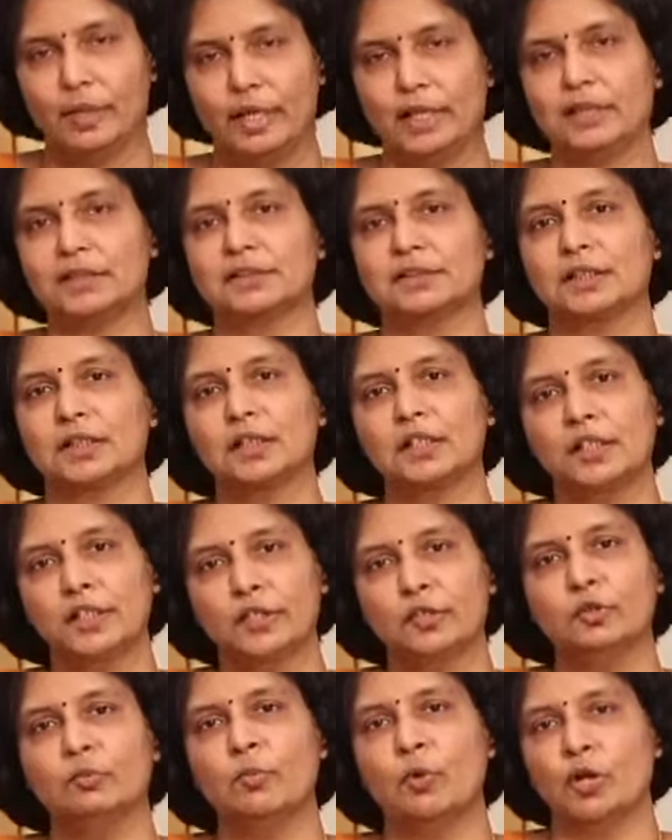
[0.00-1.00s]
makes a
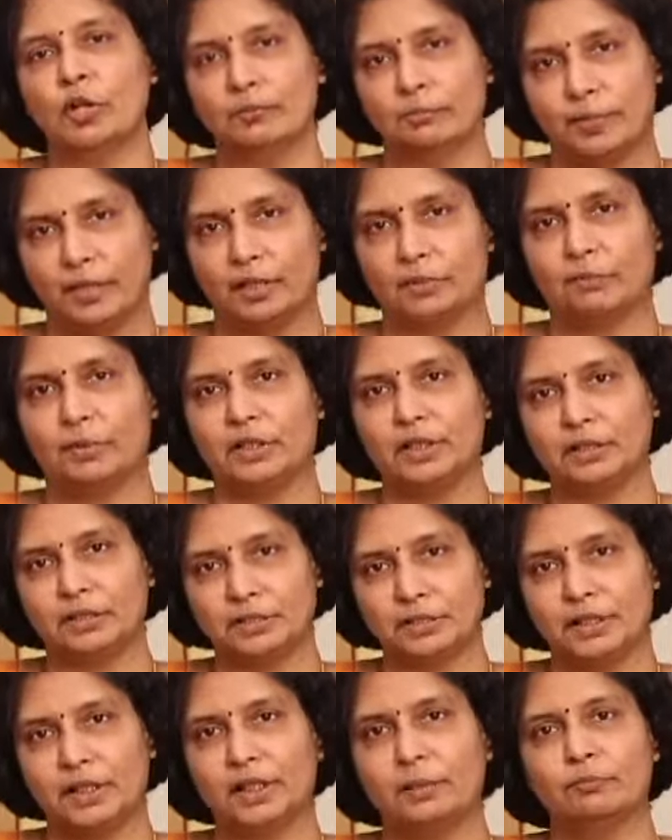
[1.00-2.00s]
newborn baby
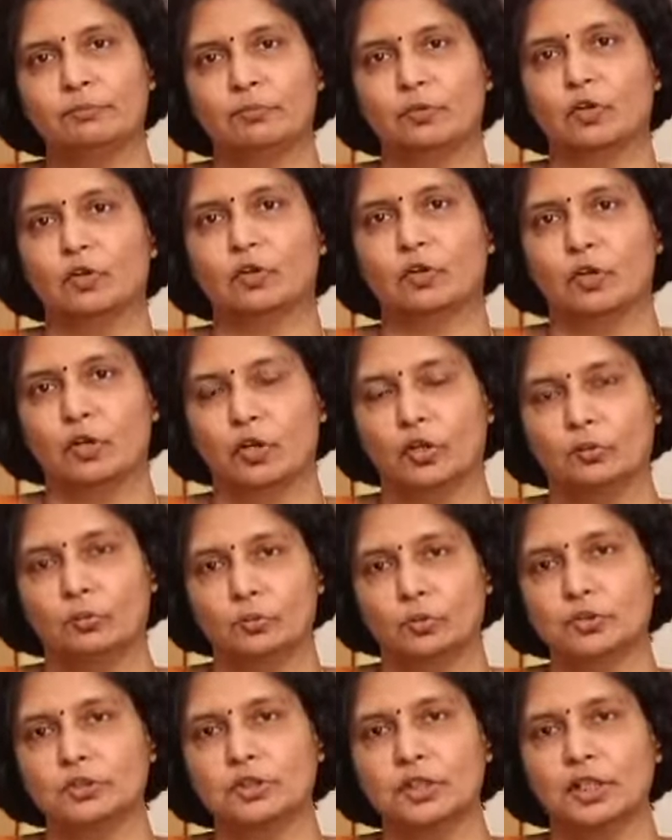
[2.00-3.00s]
sleep for
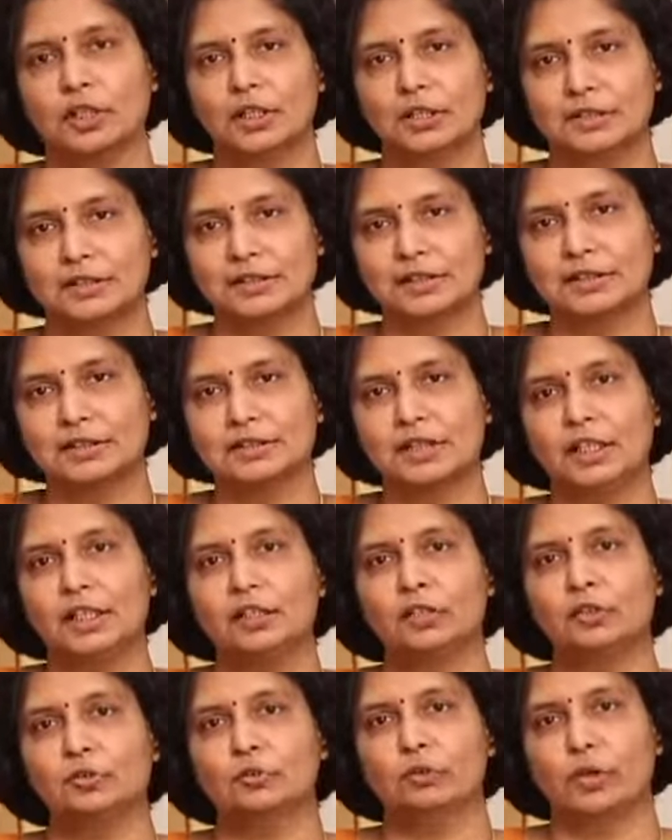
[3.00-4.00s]
almost
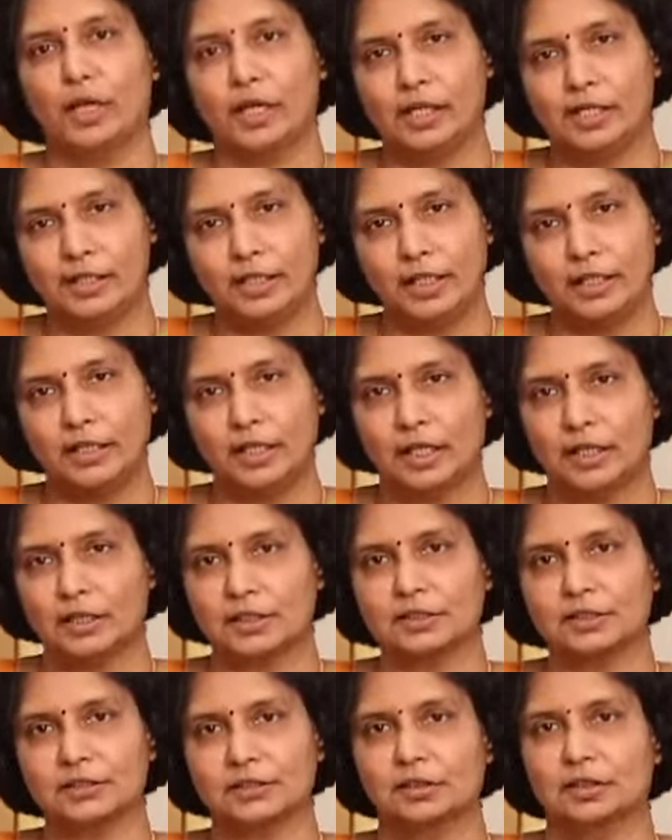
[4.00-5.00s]
16 to 18
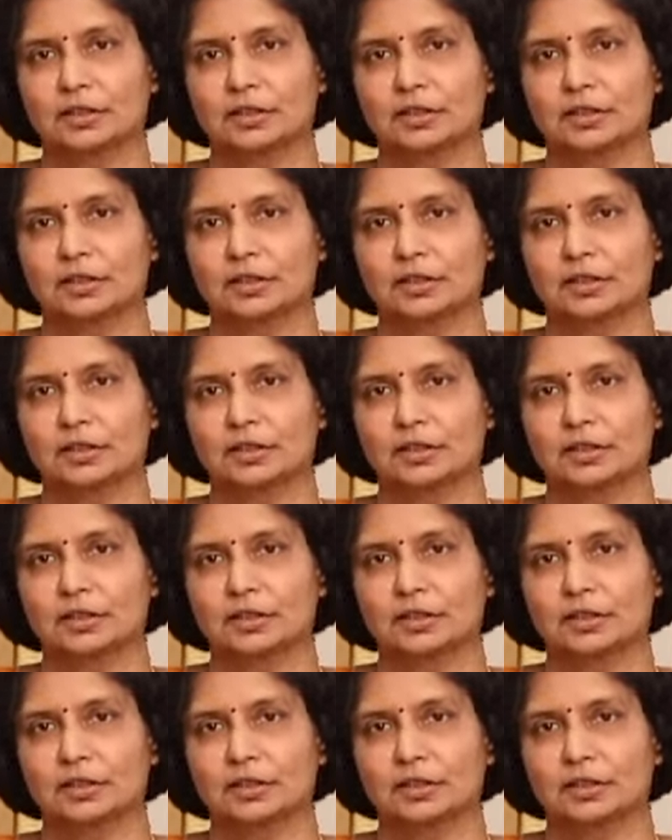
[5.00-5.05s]
hours